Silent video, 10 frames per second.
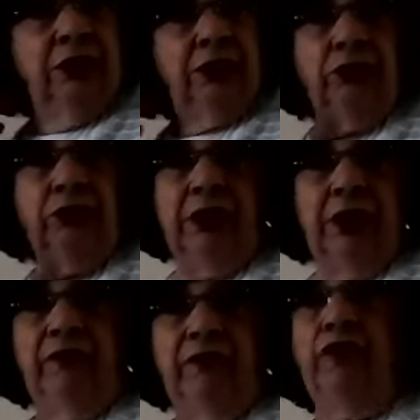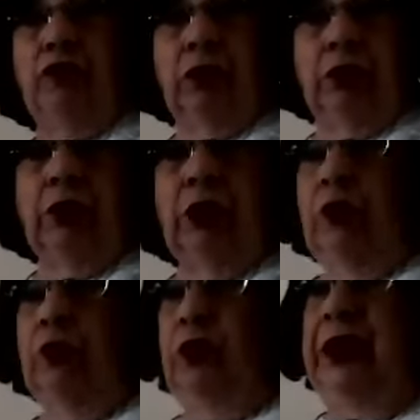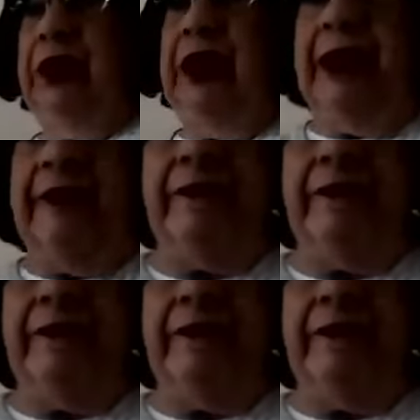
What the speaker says: So therefore, we have